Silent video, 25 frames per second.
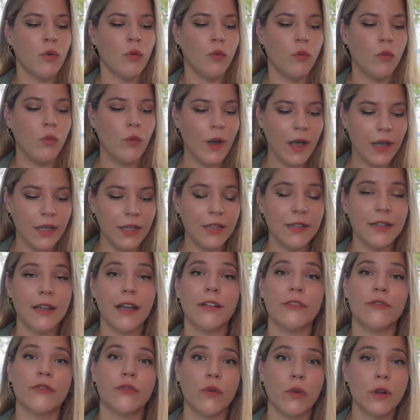Well,
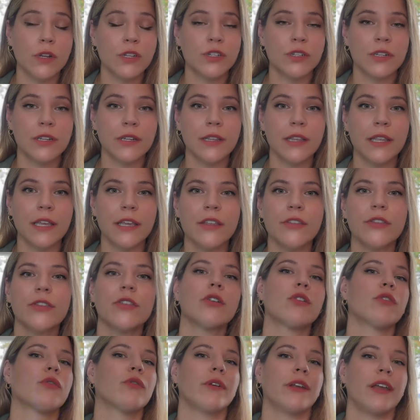unfortunately,
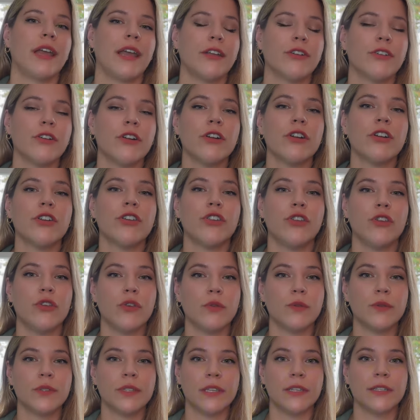the creator
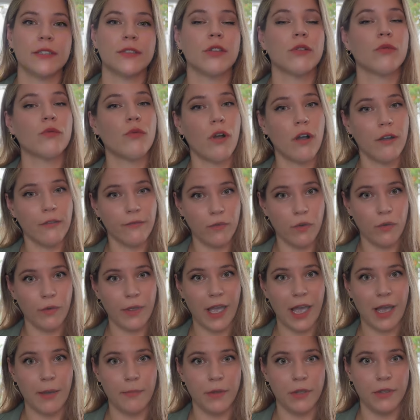uses the wrong
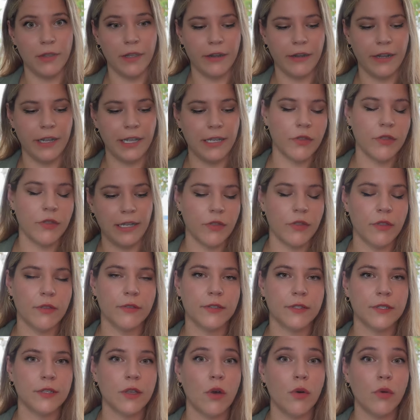vocabulary.
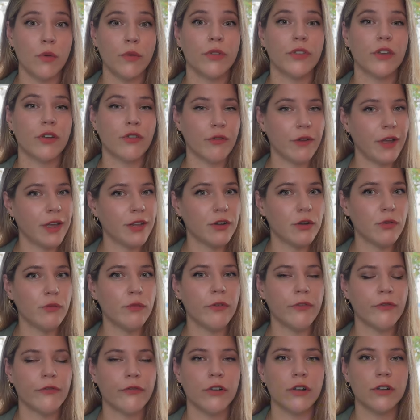So the creator
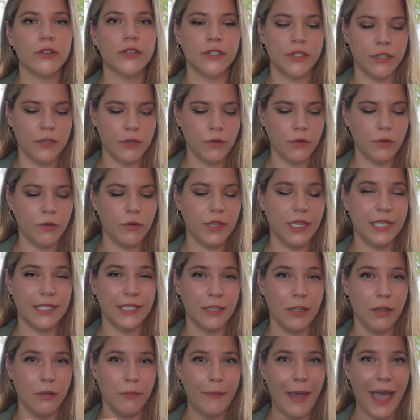refers to these
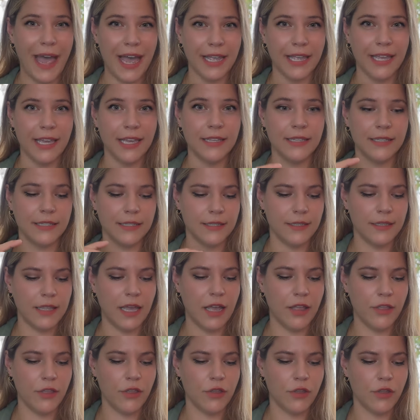little packets
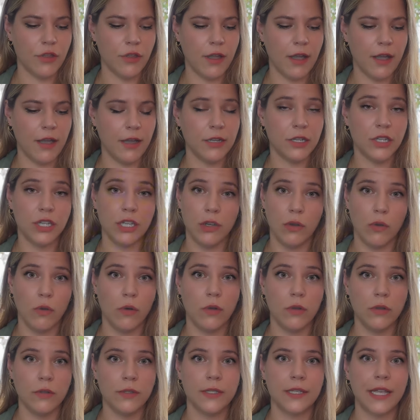that uh, she
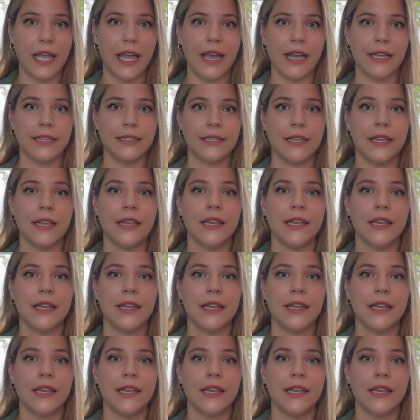holds as